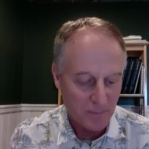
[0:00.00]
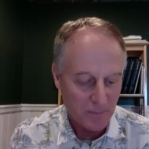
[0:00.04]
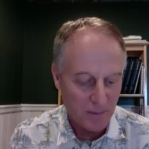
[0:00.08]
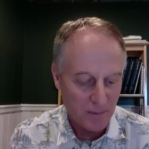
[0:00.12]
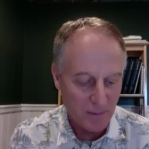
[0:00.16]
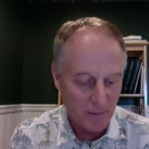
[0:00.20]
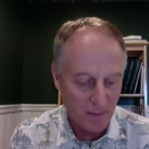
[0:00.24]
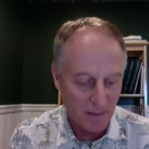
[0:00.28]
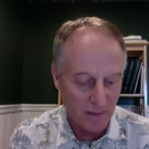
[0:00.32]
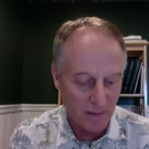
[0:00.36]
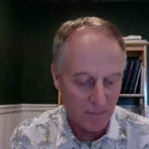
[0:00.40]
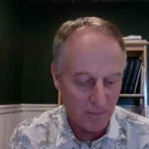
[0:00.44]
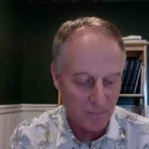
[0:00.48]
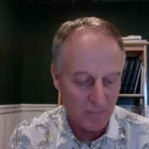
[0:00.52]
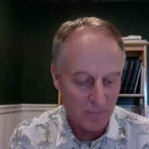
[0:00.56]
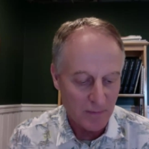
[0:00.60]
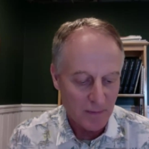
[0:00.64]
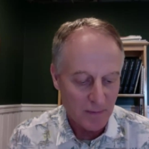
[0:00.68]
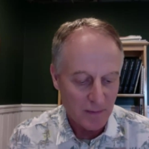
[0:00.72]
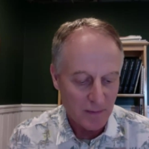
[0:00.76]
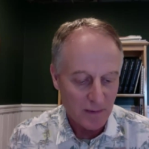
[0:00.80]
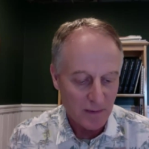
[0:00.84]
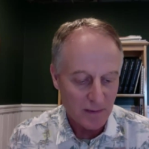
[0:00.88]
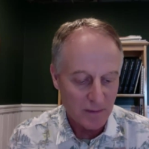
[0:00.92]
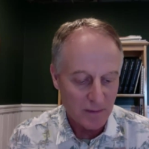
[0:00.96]

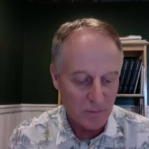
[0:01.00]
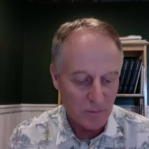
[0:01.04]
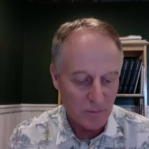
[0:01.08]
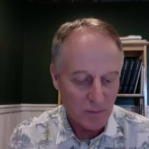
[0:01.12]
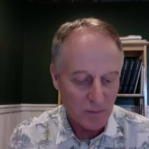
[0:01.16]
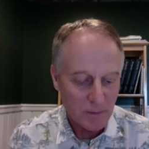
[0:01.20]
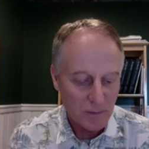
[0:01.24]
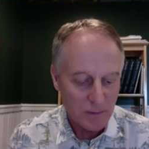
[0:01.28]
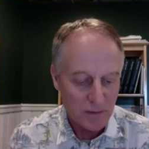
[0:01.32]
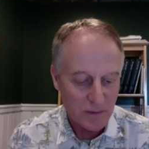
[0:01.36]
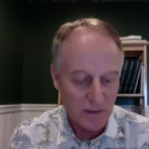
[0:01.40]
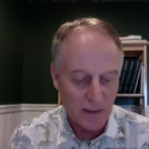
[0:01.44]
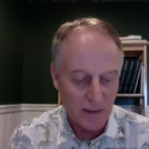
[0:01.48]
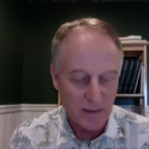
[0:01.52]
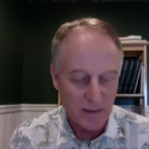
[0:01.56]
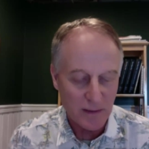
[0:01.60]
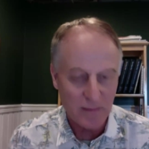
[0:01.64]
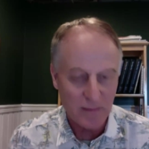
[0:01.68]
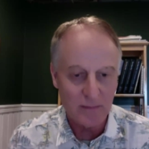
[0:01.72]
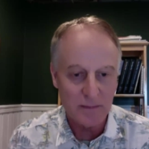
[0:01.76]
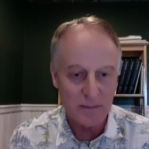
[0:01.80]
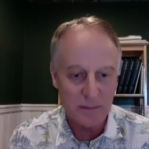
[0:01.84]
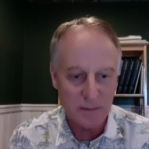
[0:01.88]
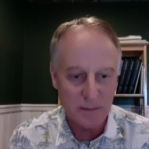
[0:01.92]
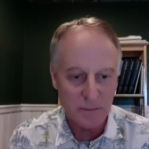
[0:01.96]
really
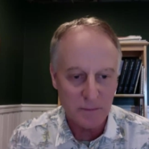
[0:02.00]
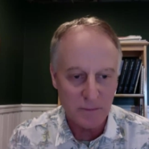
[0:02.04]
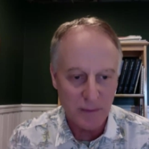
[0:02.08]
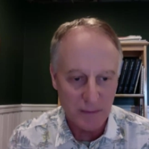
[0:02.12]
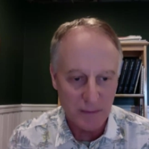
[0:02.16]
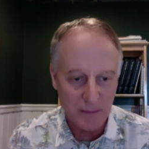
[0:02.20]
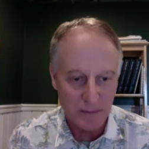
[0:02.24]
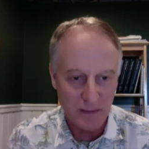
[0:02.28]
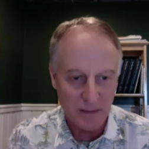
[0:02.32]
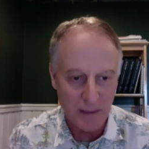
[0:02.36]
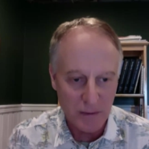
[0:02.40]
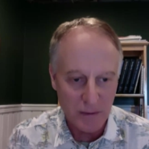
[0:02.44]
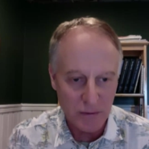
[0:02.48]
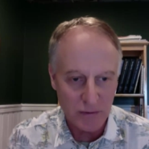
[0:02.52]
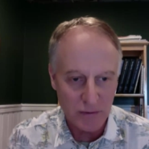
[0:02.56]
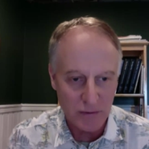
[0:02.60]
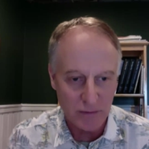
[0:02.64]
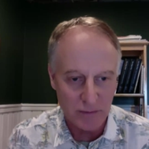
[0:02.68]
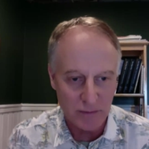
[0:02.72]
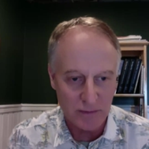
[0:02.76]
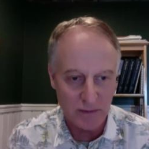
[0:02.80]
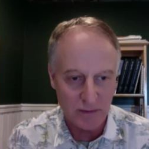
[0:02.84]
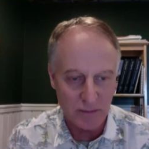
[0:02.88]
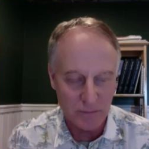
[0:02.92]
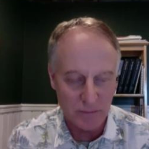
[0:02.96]
challenge the
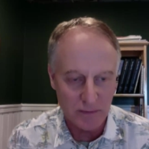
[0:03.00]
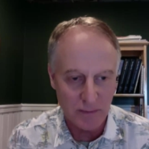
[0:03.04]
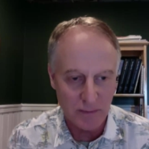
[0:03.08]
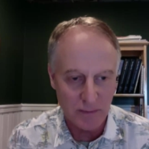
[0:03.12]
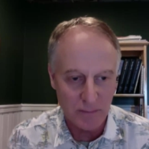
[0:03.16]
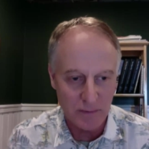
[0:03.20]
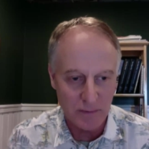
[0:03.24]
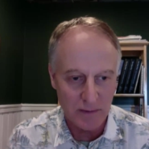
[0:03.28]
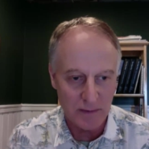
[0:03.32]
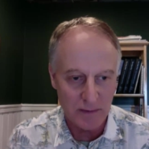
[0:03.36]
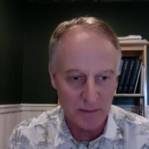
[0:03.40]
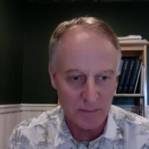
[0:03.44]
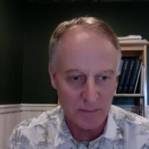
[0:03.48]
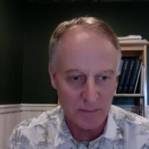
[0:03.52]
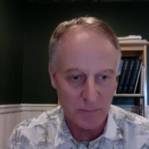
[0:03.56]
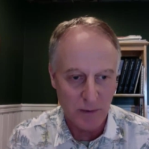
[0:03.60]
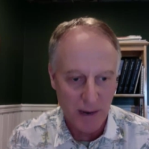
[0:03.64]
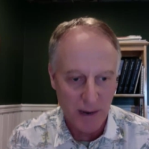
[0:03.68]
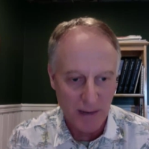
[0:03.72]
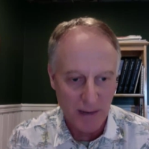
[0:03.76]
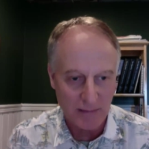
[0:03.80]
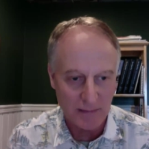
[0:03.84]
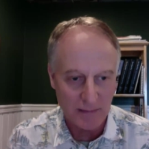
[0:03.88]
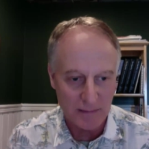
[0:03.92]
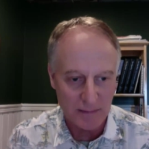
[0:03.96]
foundations of some of these
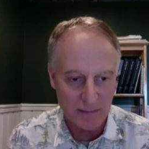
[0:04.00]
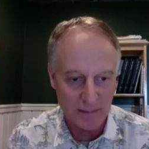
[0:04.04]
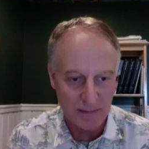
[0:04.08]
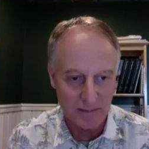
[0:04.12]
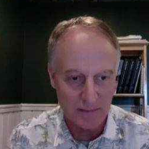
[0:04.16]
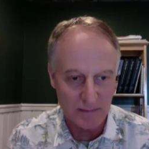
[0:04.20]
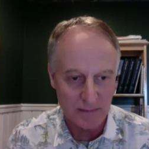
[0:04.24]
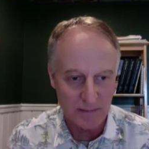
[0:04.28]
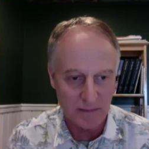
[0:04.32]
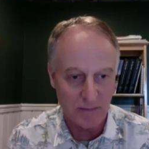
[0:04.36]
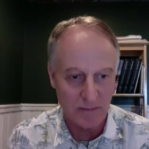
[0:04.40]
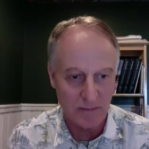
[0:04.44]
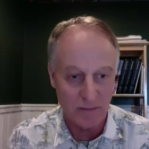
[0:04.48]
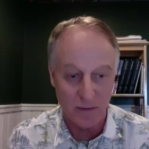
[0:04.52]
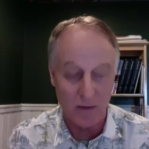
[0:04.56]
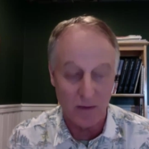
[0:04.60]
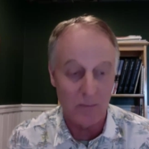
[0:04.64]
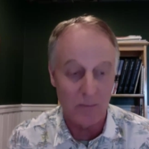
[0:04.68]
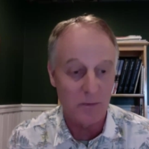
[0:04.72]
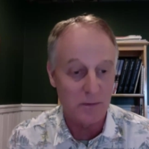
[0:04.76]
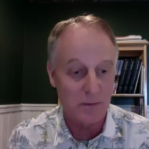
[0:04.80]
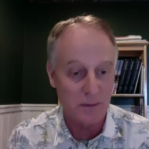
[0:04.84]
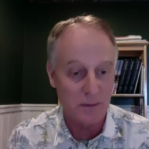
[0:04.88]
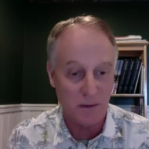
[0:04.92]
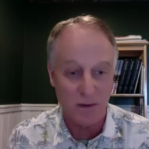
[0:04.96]
practices,
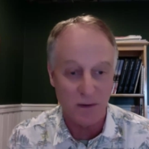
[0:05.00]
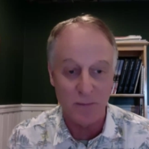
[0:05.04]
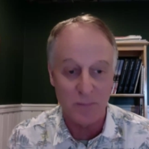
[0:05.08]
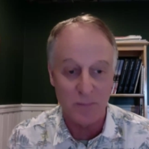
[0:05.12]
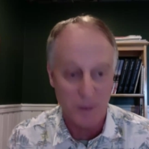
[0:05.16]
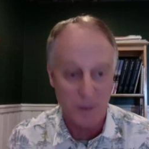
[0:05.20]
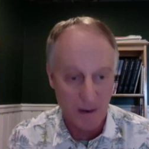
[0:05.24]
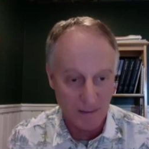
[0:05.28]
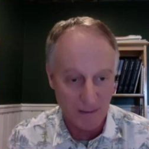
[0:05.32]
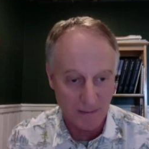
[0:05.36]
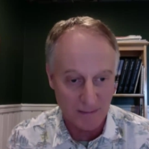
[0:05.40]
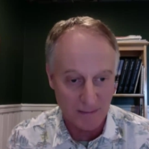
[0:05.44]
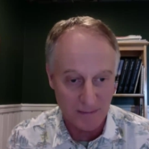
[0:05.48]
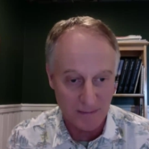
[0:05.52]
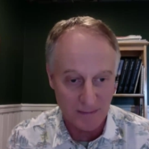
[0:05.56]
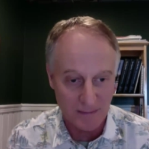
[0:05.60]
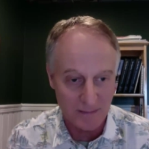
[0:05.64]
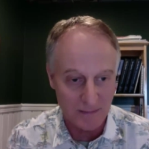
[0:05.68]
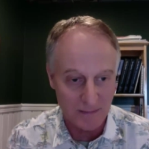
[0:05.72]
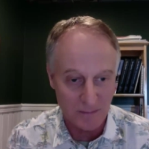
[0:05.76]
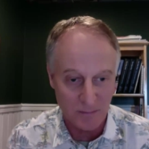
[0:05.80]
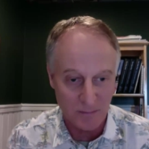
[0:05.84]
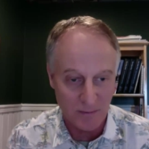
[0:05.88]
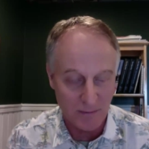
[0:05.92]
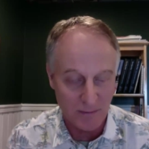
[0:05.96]
almost all practices
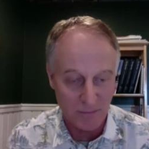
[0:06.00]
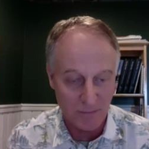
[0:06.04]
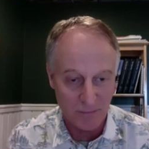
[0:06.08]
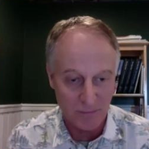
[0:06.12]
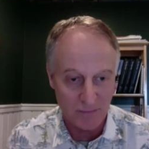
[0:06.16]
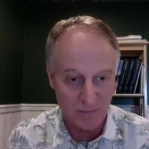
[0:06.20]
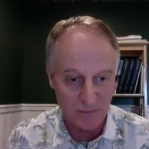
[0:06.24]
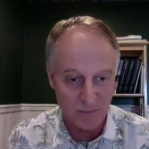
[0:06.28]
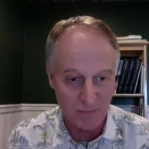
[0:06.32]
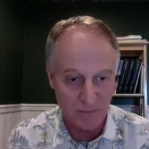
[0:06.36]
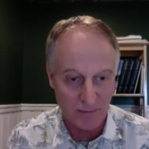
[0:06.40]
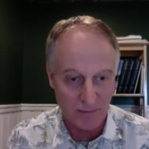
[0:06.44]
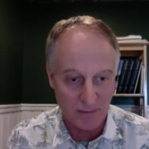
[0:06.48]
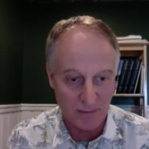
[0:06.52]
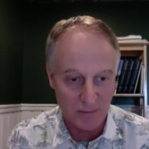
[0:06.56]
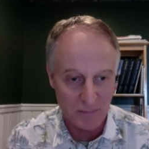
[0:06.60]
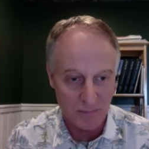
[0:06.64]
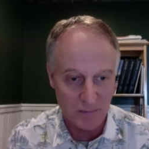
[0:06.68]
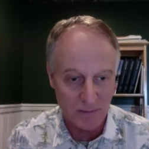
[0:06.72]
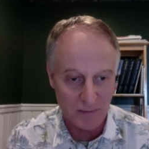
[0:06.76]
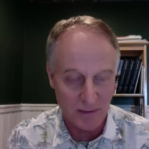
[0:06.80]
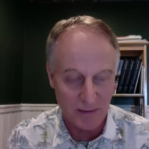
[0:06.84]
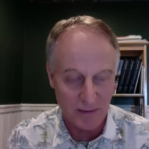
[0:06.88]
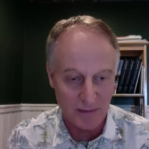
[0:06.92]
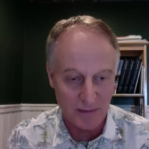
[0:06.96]
in
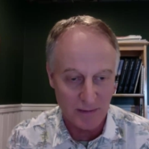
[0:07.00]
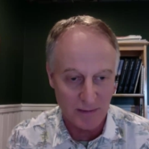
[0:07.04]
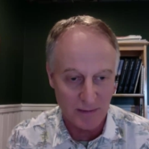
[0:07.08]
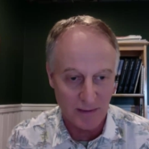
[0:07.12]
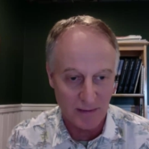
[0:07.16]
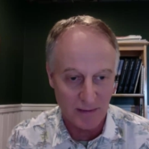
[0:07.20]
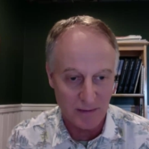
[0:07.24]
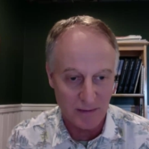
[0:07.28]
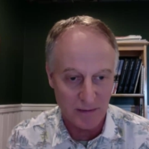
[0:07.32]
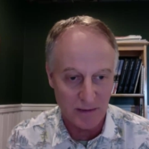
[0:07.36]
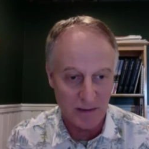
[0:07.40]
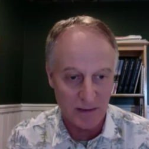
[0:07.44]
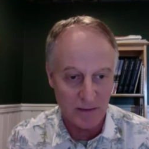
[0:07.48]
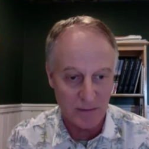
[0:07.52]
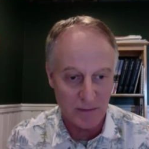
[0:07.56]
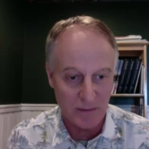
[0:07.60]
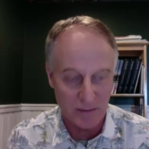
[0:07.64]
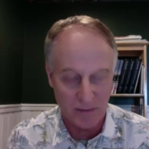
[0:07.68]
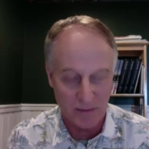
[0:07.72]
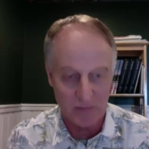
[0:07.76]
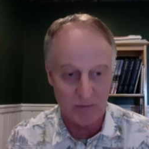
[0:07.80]
transportation engineering.